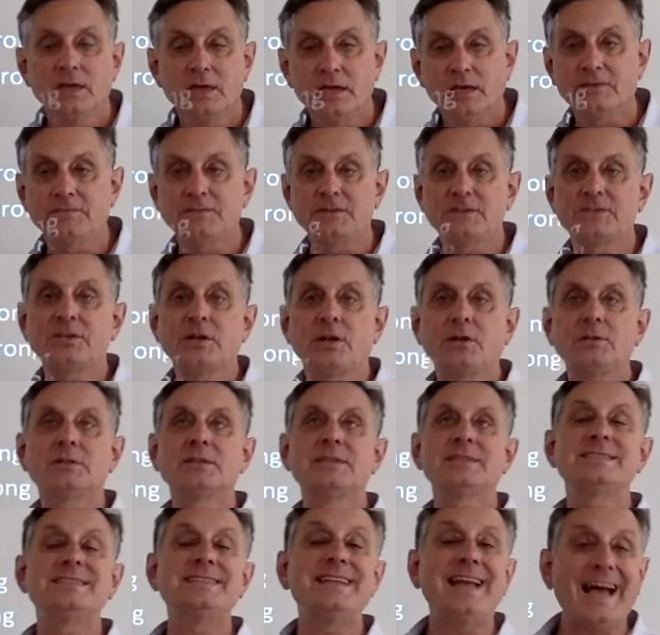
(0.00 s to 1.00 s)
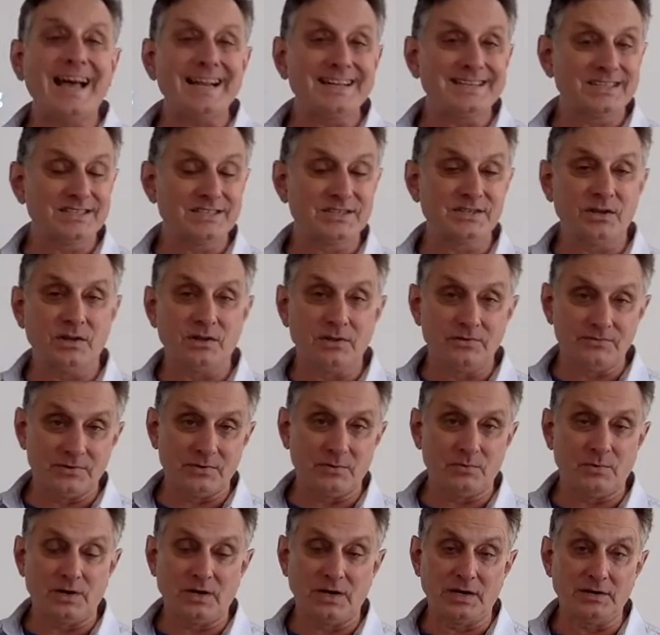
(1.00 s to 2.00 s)
If a salt does not dissolve
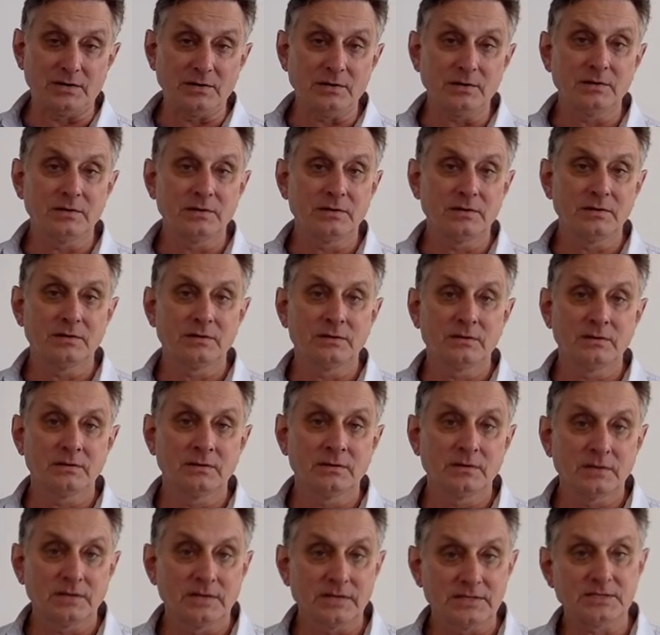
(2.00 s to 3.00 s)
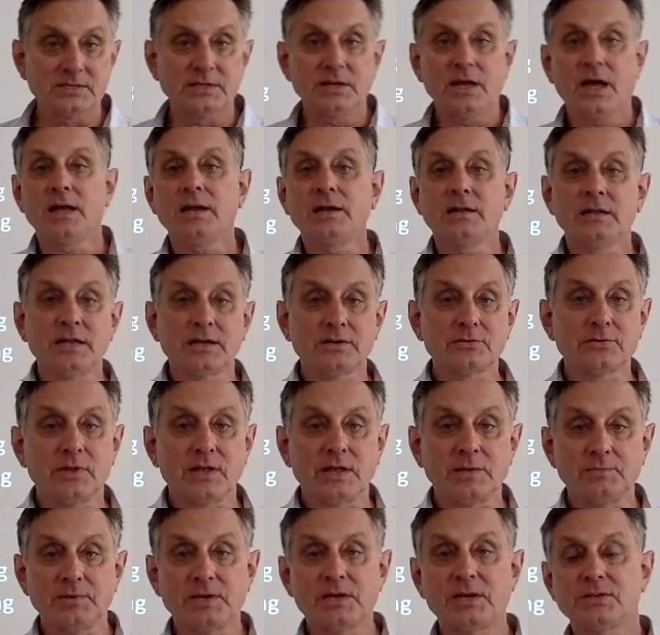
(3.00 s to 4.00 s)
in water, it's a
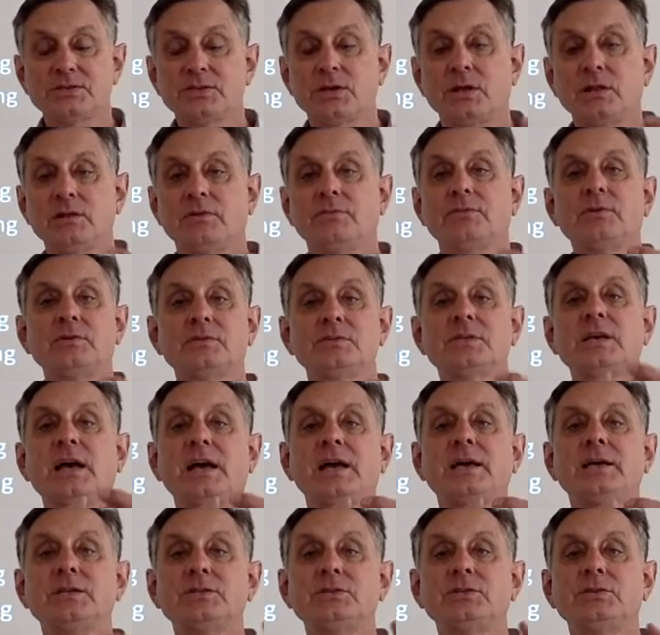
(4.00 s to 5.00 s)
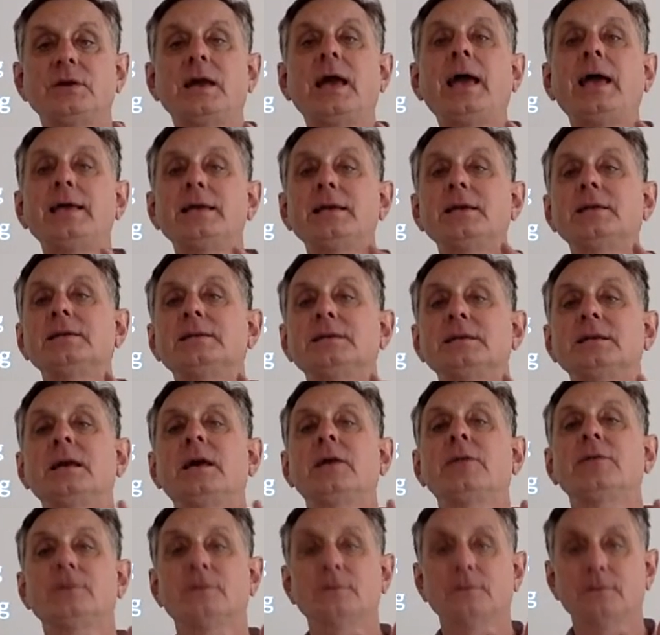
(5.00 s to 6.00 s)
non-electrolyte because all of those ions are hanging
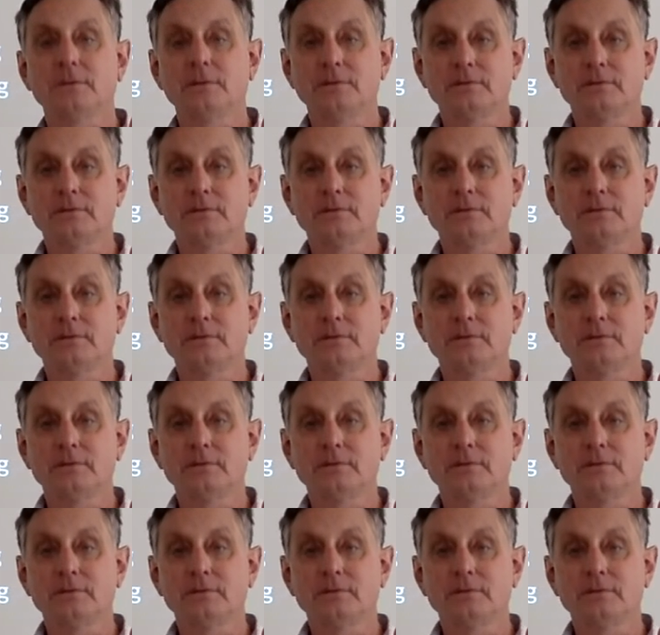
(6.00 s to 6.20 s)
together.